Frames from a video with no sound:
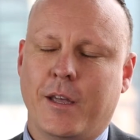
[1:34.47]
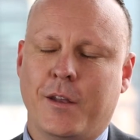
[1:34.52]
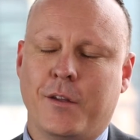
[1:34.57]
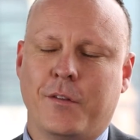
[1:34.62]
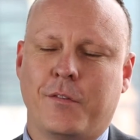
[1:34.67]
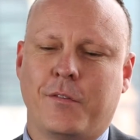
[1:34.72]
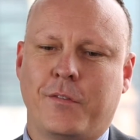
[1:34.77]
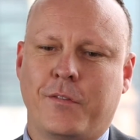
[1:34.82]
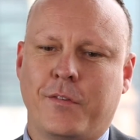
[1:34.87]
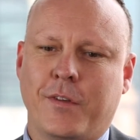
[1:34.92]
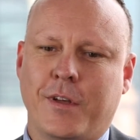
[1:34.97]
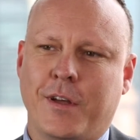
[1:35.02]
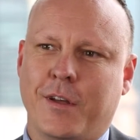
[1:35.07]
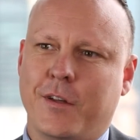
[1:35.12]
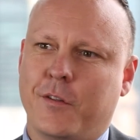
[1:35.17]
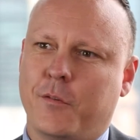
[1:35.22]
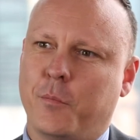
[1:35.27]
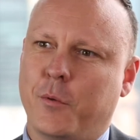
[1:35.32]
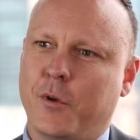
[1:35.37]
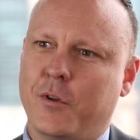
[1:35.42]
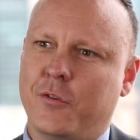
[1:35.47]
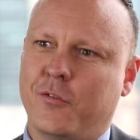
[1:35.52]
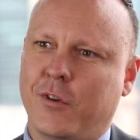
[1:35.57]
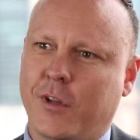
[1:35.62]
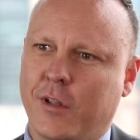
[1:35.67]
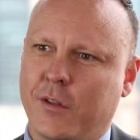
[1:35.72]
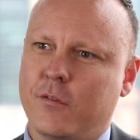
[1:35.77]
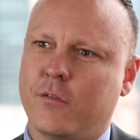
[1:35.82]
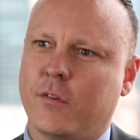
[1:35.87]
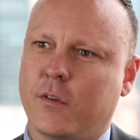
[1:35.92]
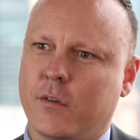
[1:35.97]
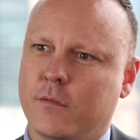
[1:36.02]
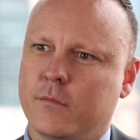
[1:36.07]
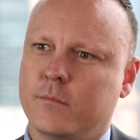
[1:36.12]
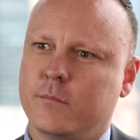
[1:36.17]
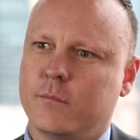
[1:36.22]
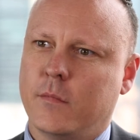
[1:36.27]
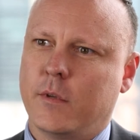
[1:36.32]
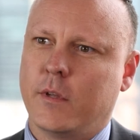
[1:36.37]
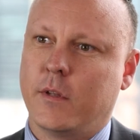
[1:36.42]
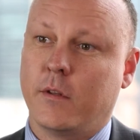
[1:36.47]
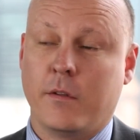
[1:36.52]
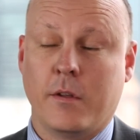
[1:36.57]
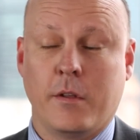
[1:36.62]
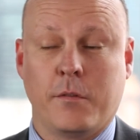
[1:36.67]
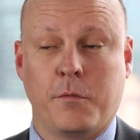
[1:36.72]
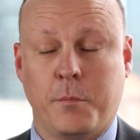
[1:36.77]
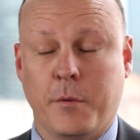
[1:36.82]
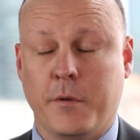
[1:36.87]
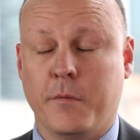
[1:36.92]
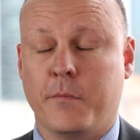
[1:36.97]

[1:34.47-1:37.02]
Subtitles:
And it's been challenging. It's